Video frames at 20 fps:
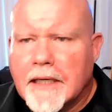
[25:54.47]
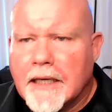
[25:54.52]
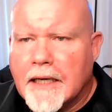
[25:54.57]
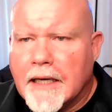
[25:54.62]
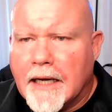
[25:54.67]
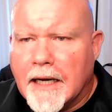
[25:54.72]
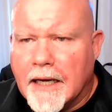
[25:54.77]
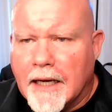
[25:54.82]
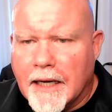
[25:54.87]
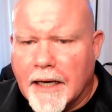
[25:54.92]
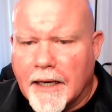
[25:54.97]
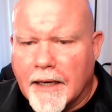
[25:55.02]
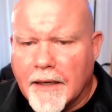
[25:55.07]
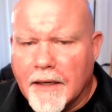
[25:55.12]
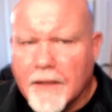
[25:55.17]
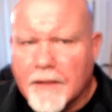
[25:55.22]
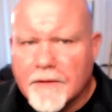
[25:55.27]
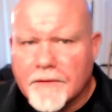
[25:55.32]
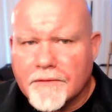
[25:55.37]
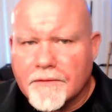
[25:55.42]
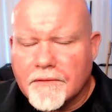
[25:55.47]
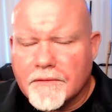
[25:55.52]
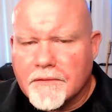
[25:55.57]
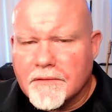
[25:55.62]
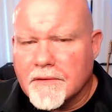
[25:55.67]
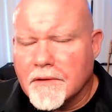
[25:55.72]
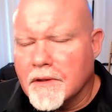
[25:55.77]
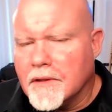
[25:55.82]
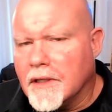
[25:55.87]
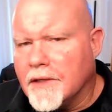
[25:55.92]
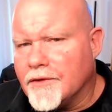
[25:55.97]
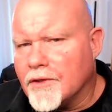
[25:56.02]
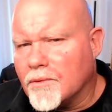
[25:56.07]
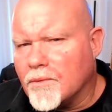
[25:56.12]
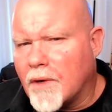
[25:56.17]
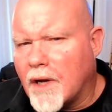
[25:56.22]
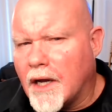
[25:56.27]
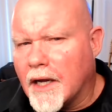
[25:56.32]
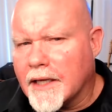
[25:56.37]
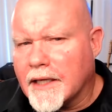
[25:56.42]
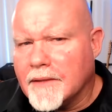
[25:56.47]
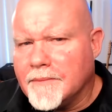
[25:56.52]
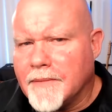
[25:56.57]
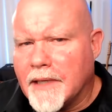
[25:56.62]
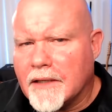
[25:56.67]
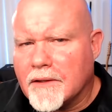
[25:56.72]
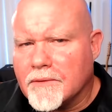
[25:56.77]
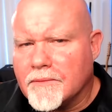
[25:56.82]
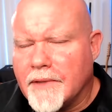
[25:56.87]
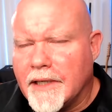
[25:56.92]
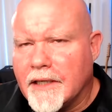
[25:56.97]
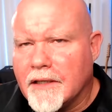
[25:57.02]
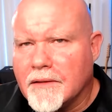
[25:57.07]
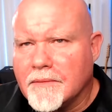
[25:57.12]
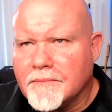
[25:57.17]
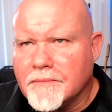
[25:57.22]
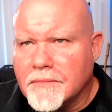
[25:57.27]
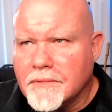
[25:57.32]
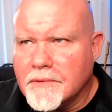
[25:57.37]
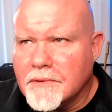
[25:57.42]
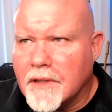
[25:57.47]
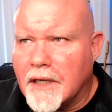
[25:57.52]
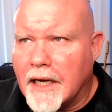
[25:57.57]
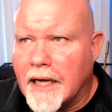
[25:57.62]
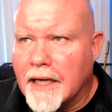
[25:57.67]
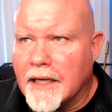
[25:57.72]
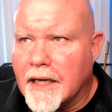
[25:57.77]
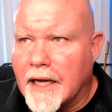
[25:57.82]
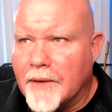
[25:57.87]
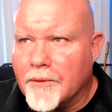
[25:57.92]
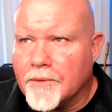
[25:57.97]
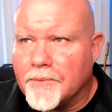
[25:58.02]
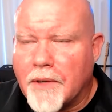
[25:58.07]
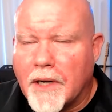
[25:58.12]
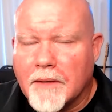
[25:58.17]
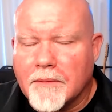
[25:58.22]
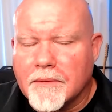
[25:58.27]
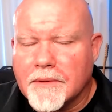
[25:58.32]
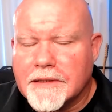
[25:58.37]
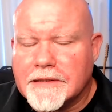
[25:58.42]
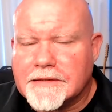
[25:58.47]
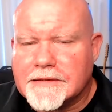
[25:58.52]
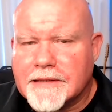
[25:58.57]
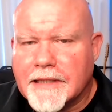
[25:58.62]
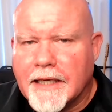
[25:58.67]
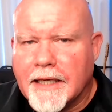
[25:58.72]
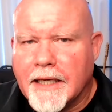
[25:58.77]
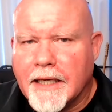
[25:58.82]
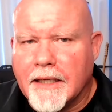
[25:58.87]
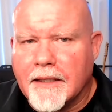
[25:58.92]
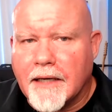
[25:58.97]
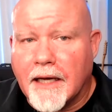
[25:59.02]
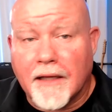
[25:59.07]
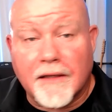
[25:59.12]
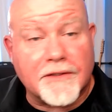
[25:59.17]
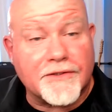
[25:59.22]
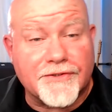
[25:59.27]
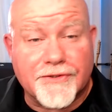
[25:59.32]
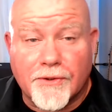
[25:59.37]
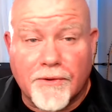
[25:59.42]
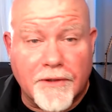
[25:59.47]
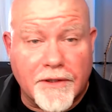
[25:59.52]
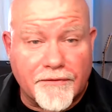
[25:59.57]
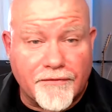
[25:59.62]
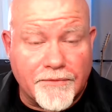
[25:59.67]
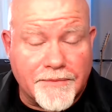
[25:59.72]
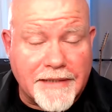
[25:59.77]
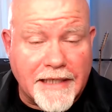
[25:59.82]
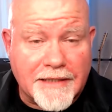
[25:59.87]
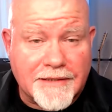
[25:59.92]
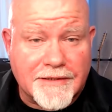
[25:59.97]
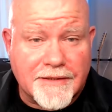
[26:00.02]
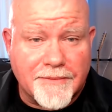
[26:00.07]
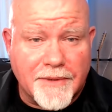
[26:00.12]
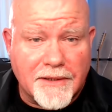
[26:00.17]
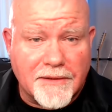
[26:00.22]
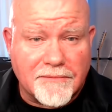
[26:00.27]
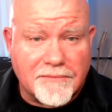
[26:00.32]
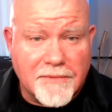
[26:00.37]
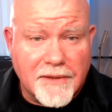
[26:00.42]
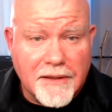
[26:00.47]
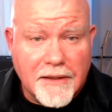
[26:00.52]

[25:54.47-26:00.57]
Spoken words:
in the rock and metal realm, I would probably say Alex Skolnick from Testament,